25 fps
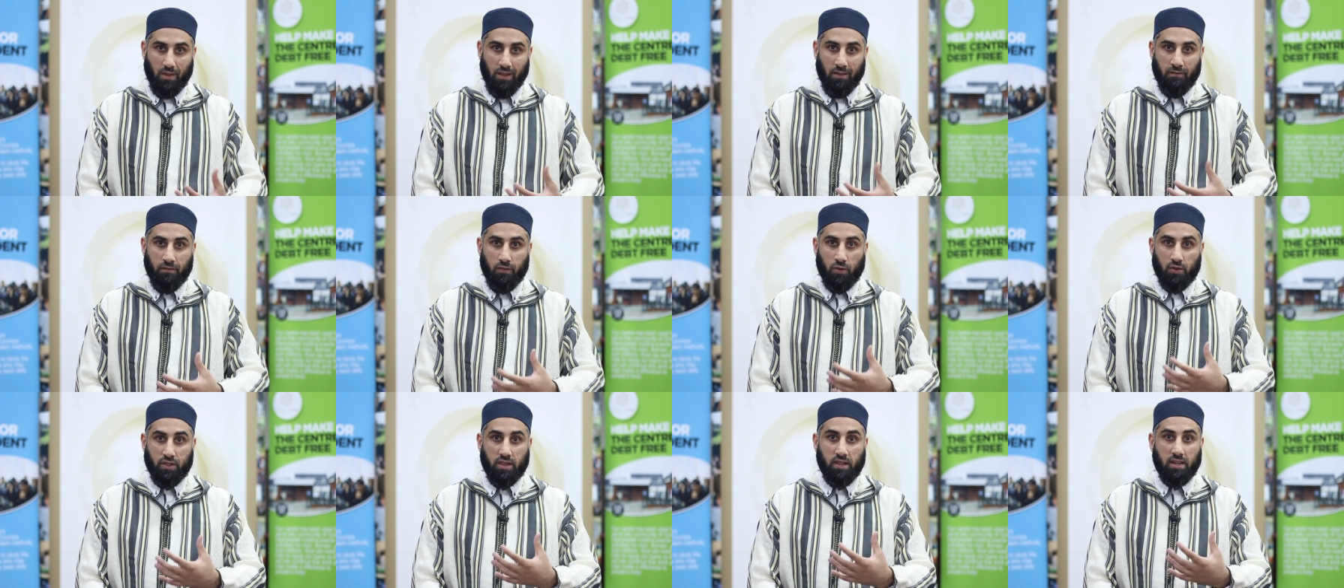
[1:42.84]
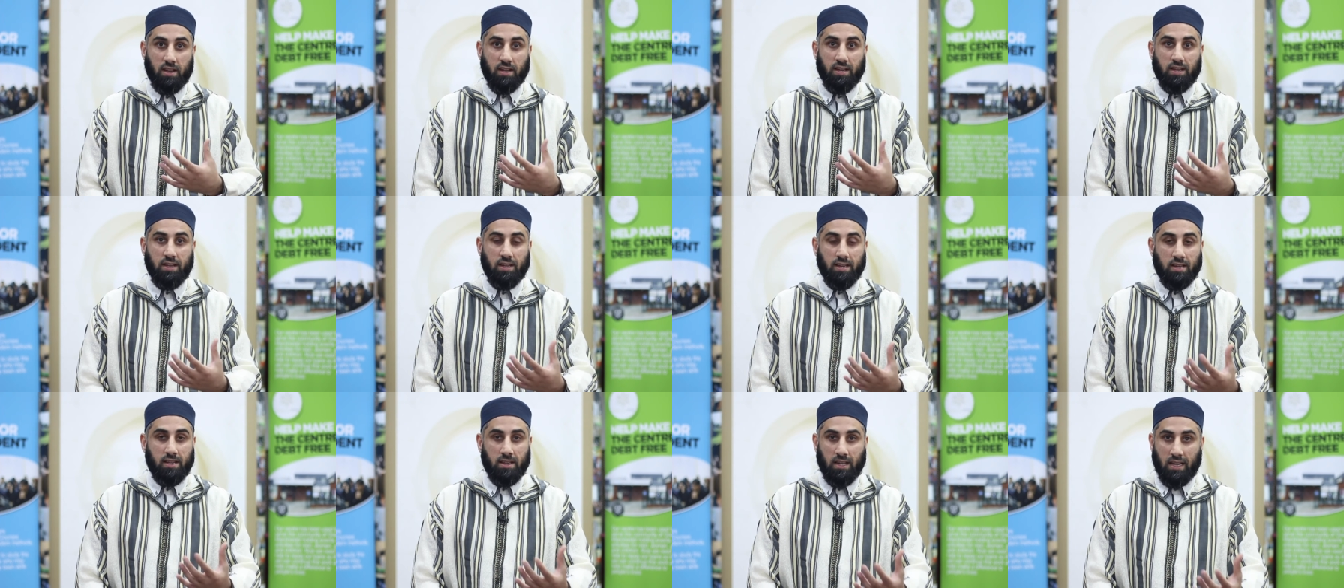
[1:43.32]
for
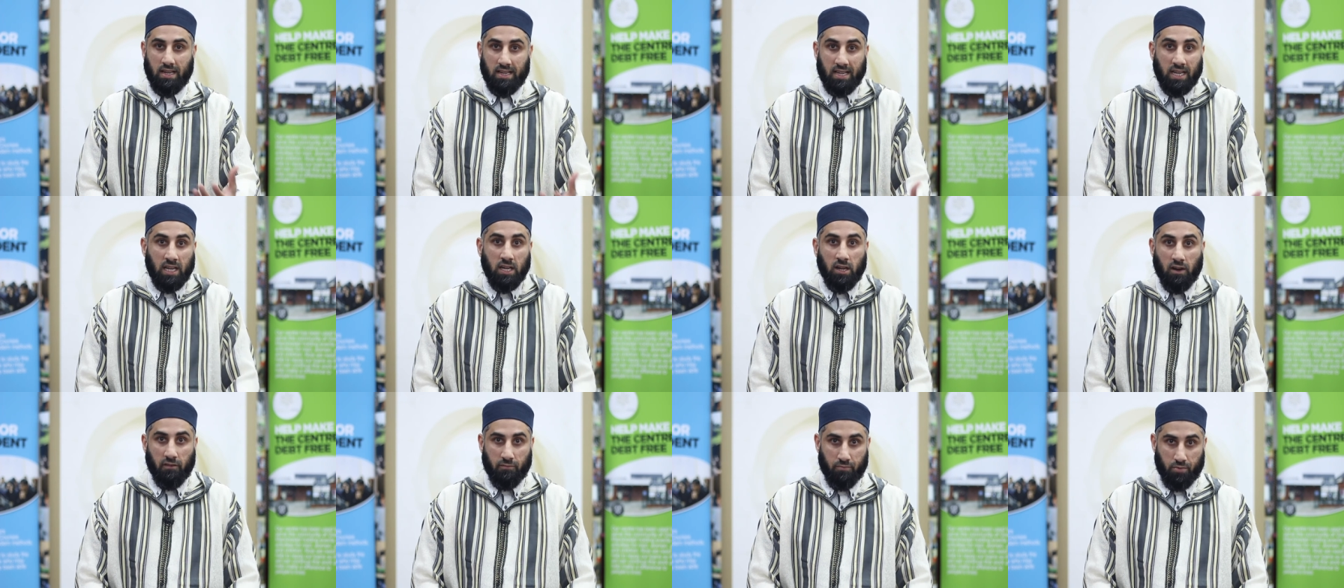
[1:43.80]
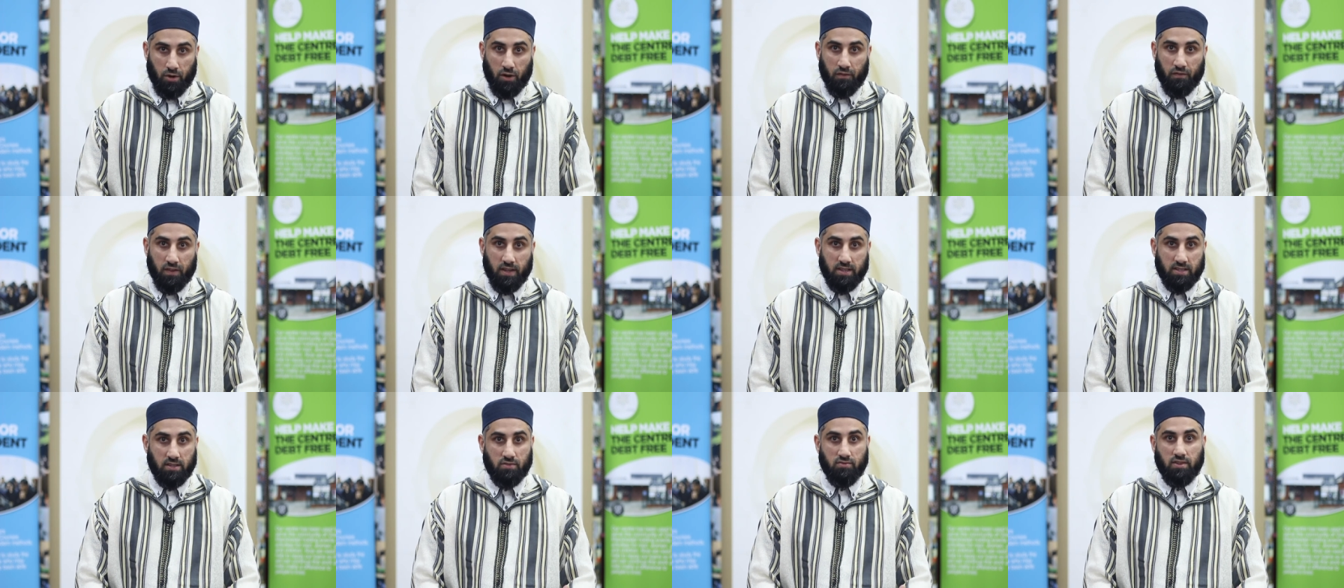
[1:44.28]
the need of
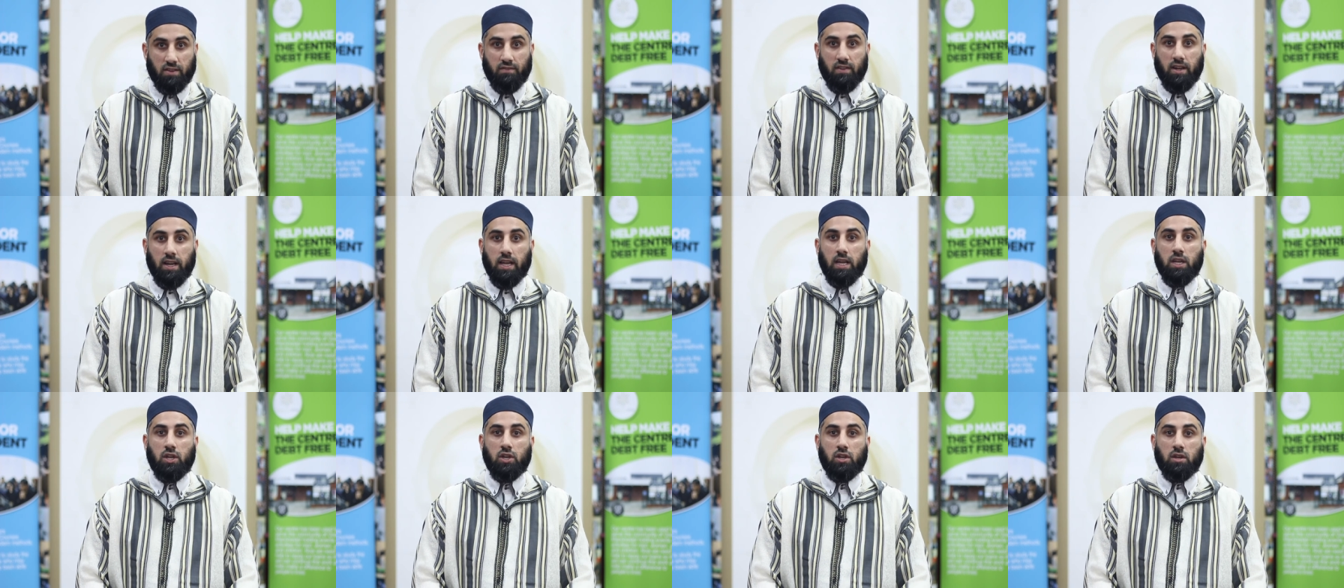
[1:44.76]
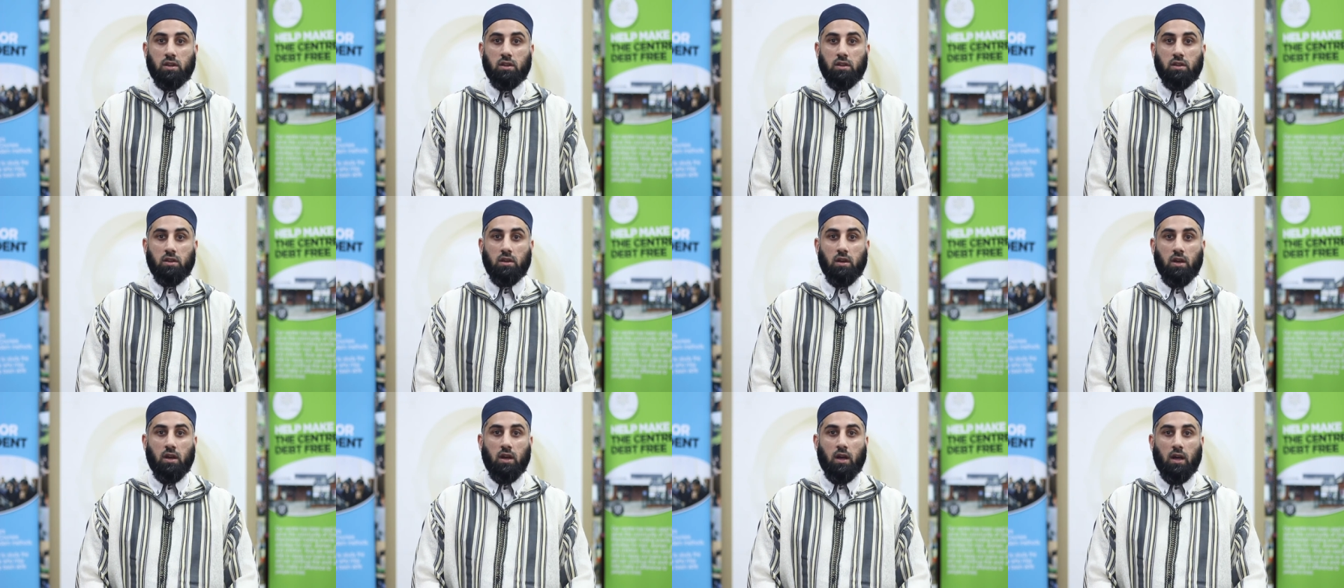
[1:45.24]
prophets and
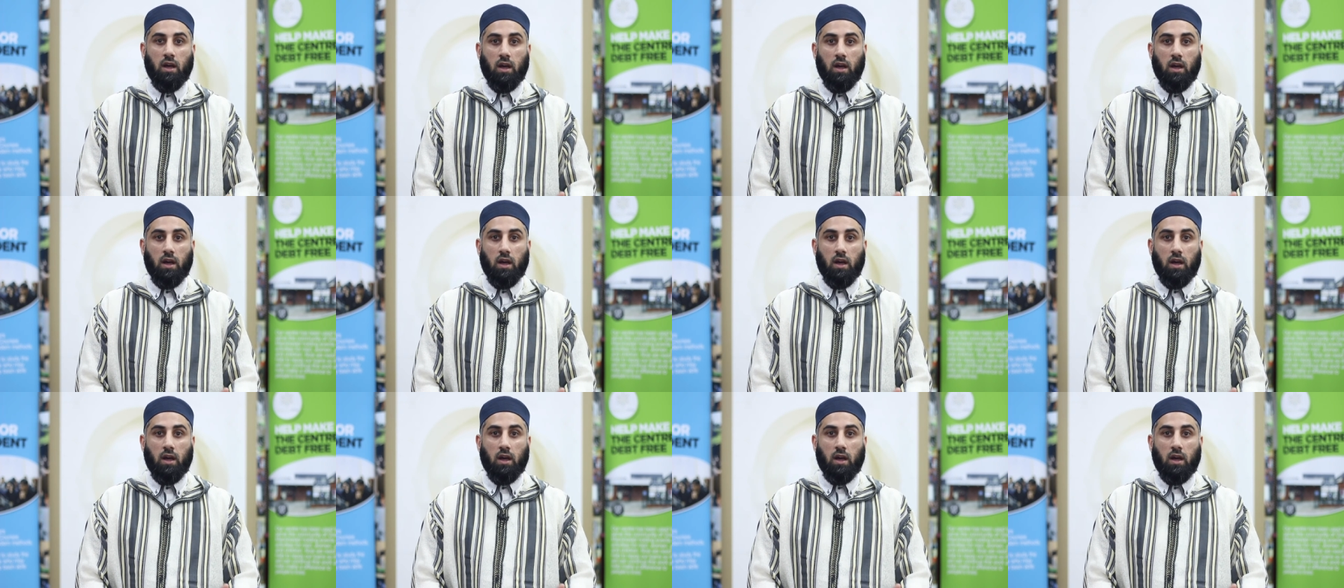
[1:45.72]
revelation,